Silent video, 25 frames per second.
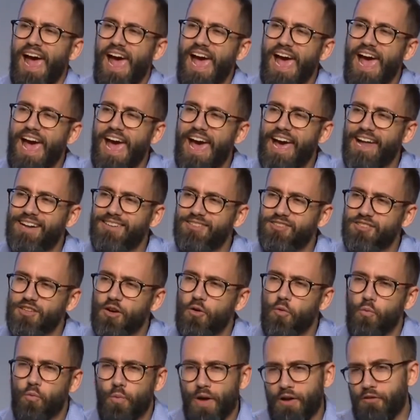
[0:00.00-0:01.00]
And
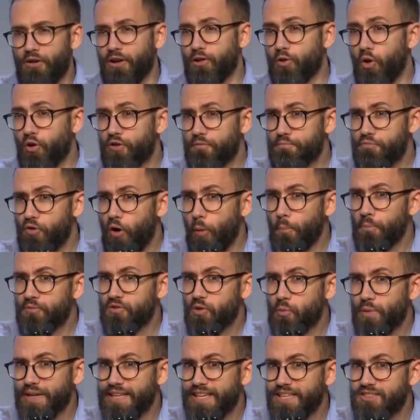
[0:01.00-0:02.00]
there are a lot of problems
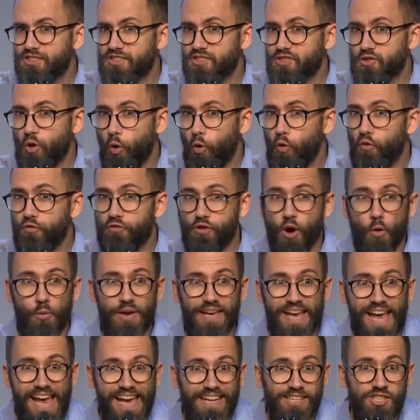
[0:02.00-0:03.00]
that we need to solve
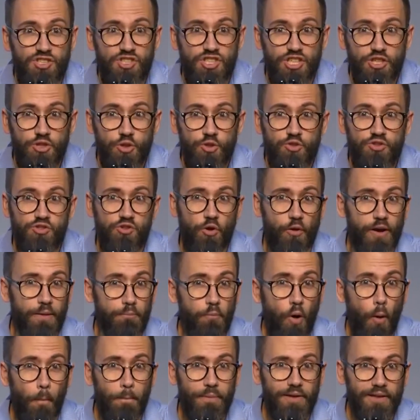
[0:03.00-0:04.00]
growing energy use, growing
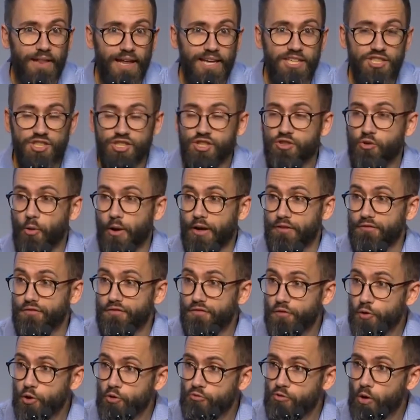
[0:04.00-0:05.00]
population, growing
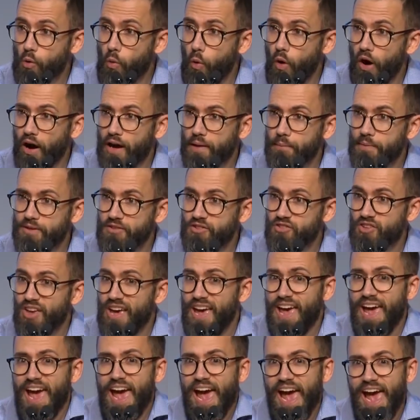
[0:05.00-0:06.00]
food requirements.
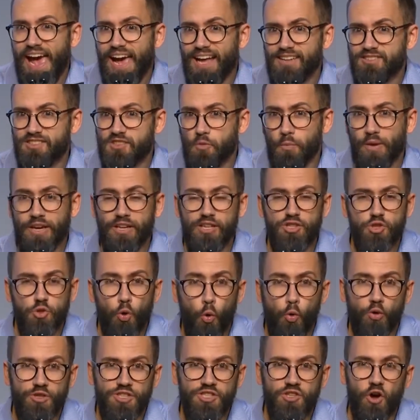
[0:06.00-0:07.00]
And so we're going to
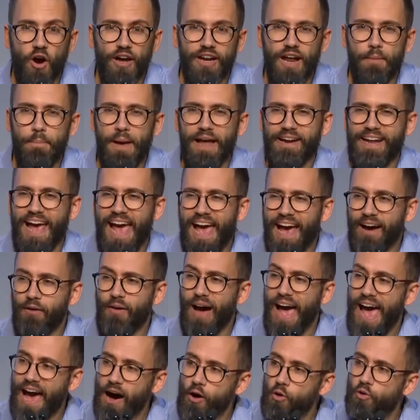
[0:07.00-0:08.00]
talk tonight about how
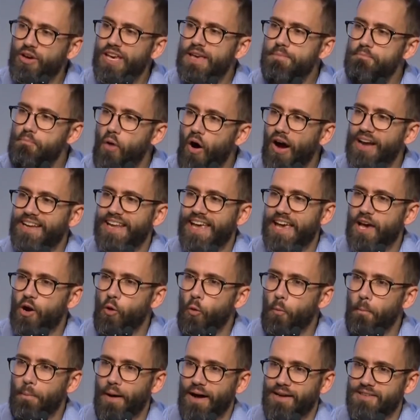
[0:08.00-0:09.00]
algae might
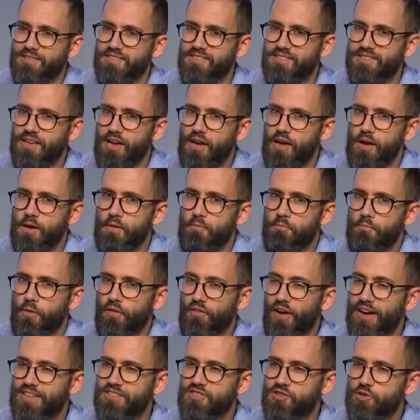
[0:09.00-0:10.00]
help us
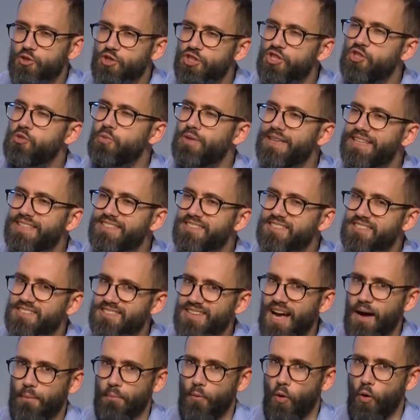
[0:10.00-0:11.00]
provide a solution to at least
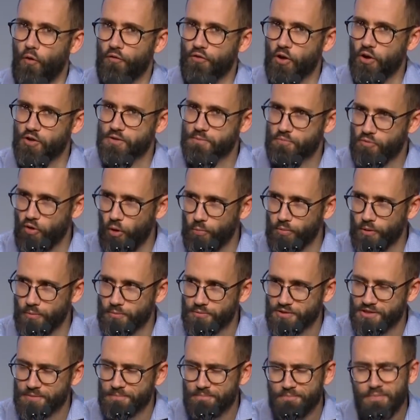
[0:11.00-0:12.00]
some of those
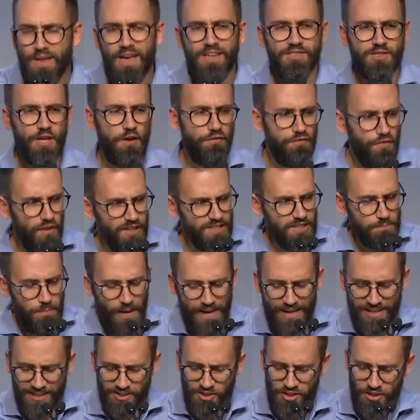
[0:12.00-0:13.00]
problems. So our first
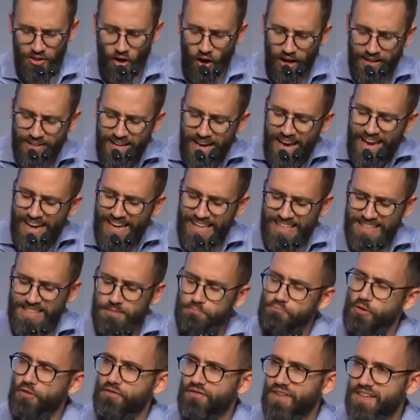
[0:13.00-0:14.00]
speaker tonight is
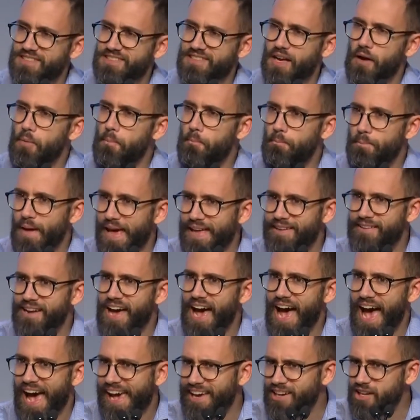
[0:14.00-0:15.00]
Professor Ben
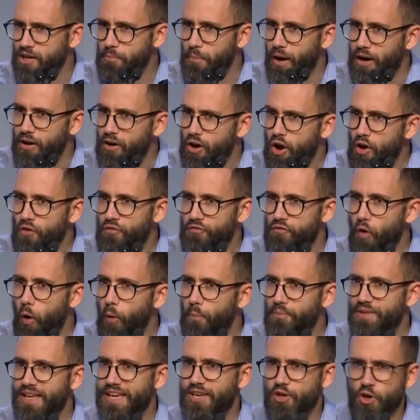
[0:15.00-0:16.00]
Hankamer
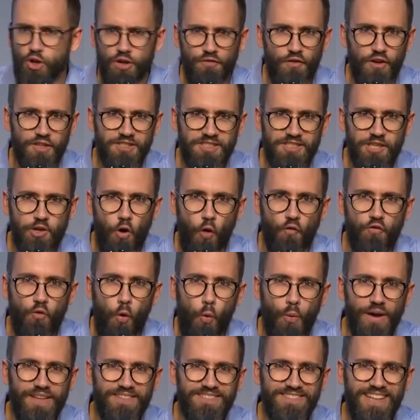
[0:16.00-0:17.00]
from the University of
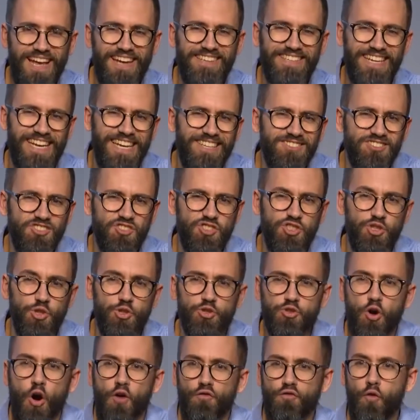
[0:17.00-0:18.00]
Queensland
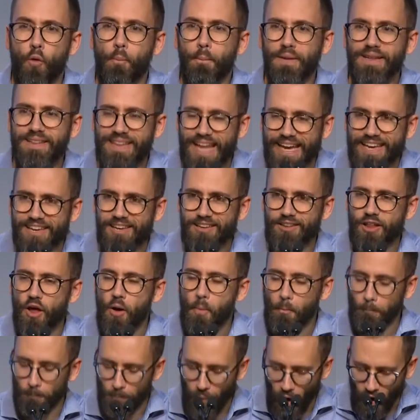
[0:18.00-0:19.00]
Institute for Molecular
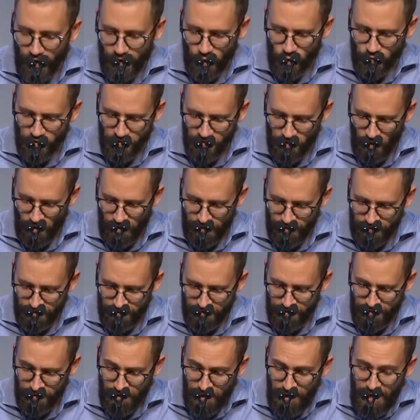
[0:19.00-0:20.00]

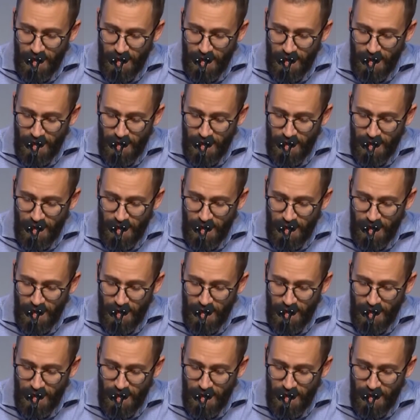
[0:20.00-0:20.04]
Bioscience